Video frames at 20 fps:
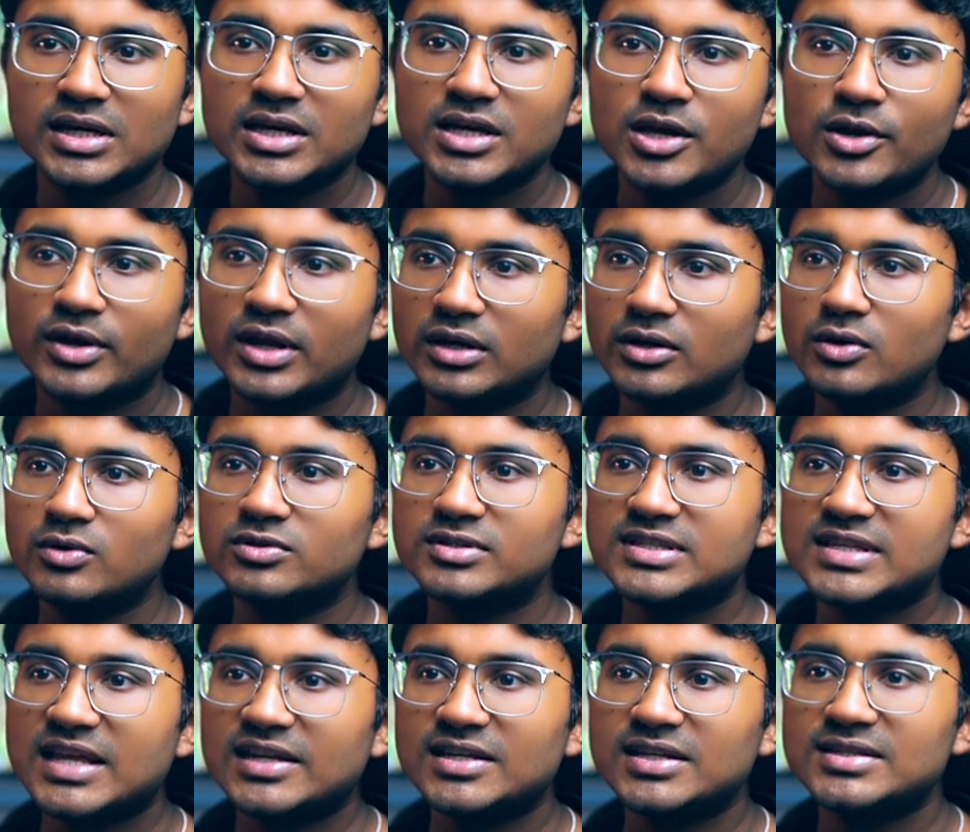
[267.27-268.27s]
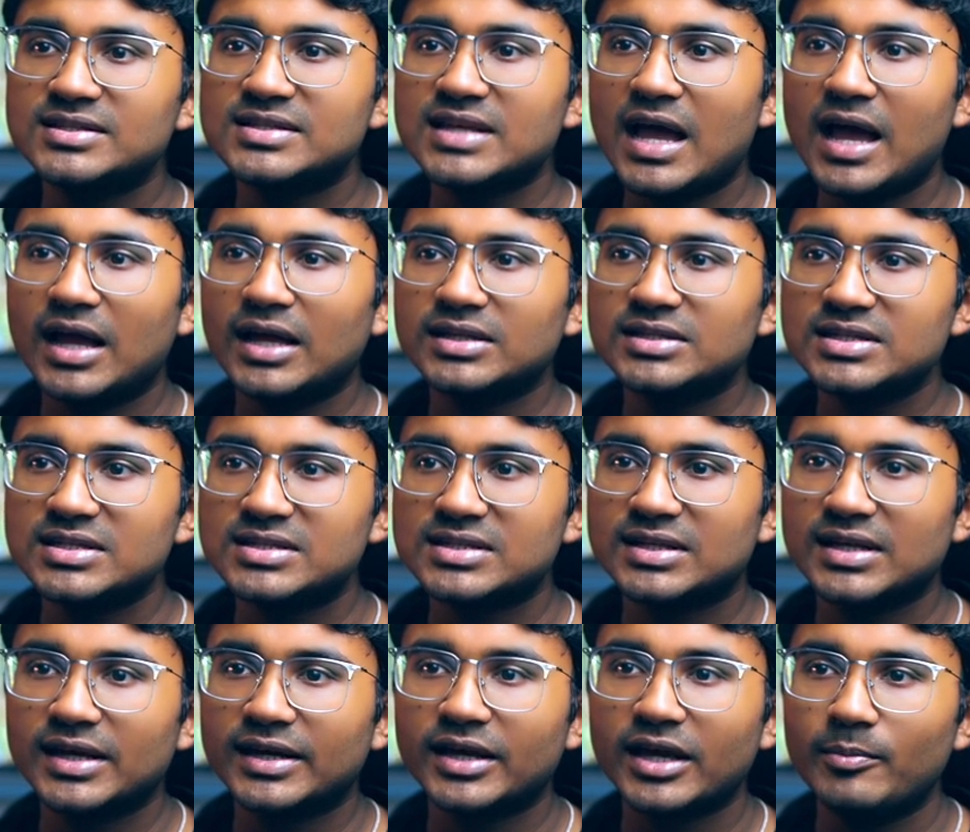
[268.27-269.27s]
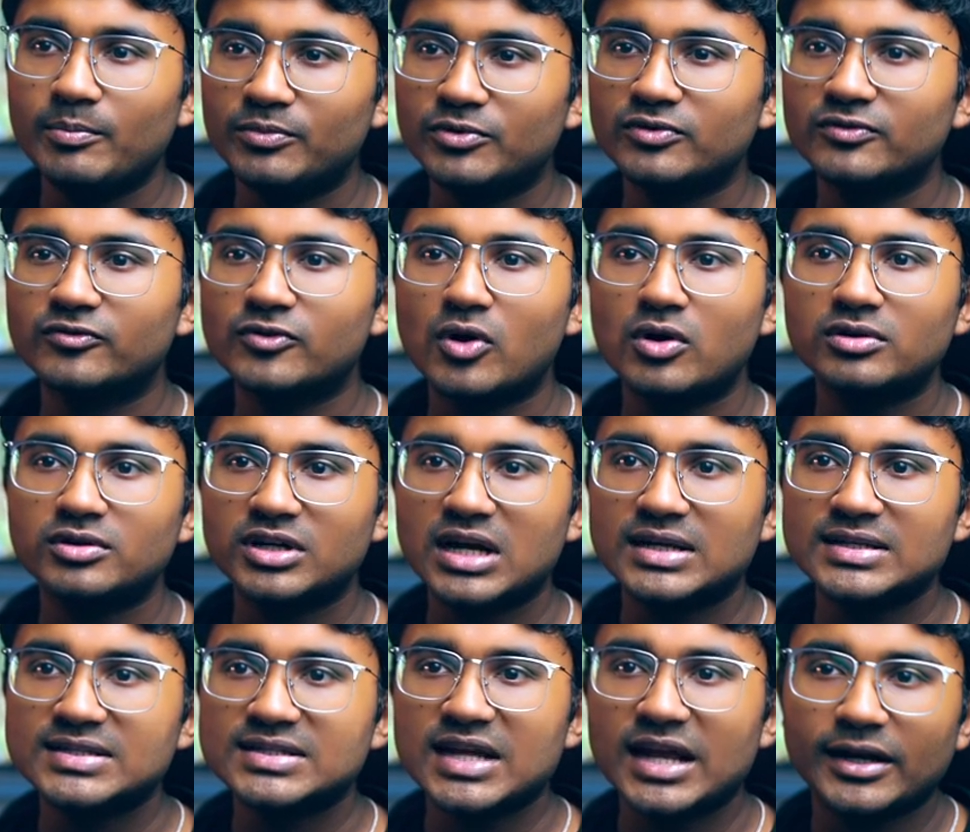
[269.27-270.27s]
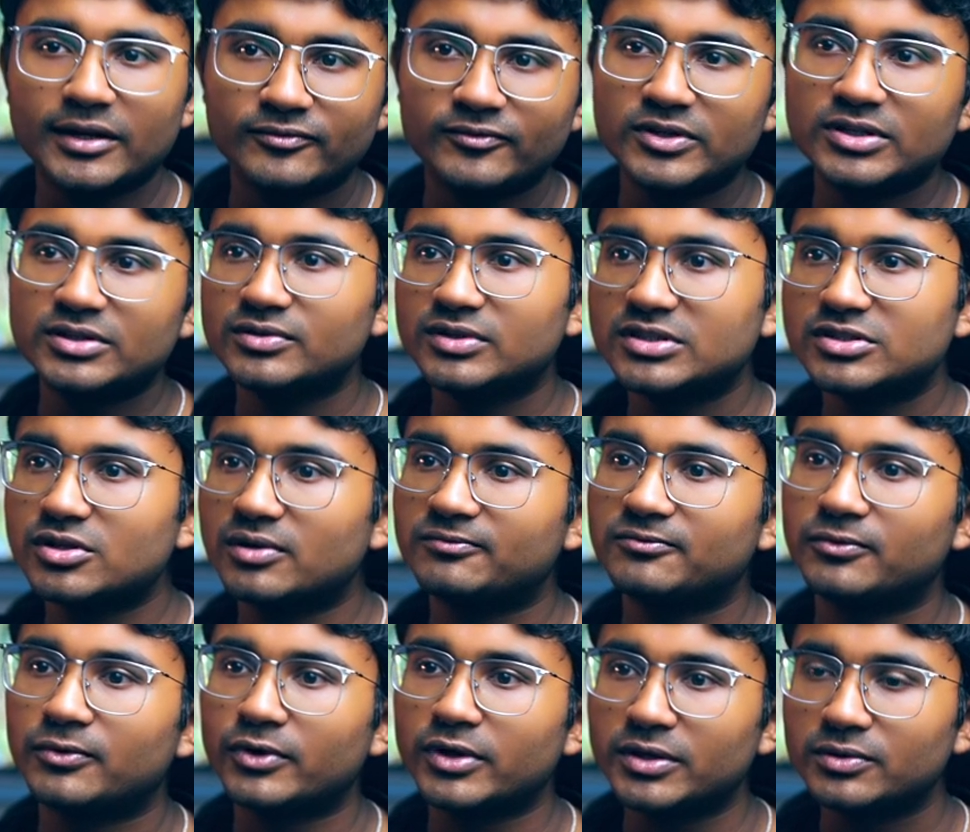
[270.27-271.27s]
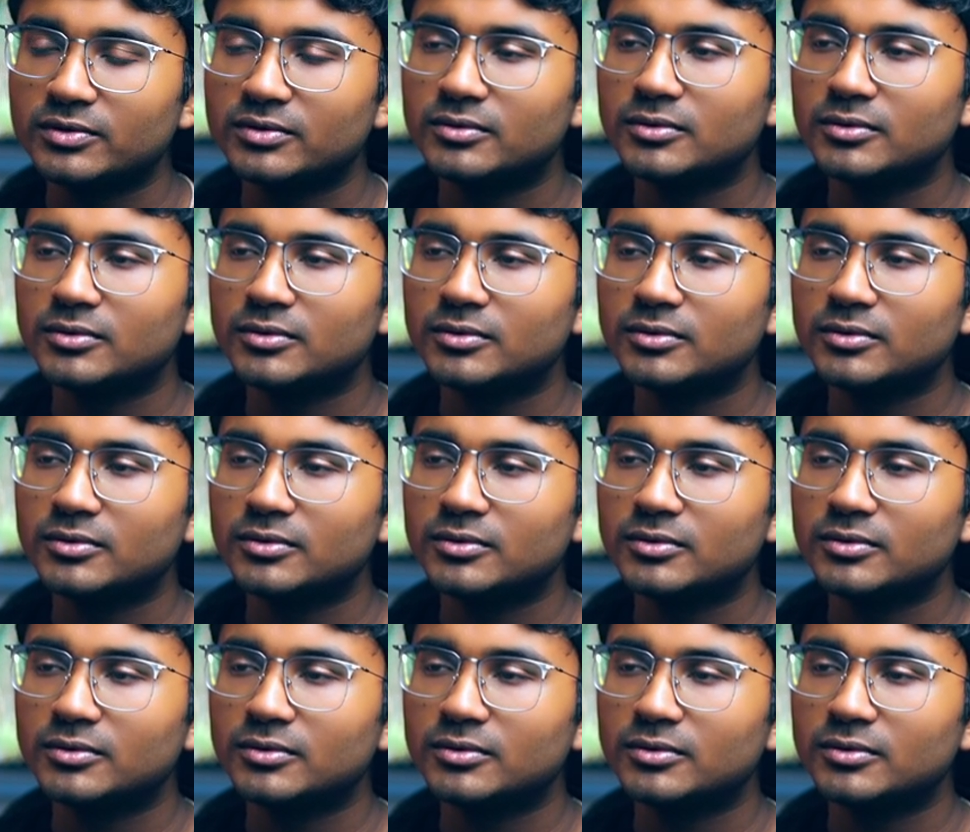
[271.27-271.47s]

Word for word: You can go to settings and just click improve contrast and it will do the job for you.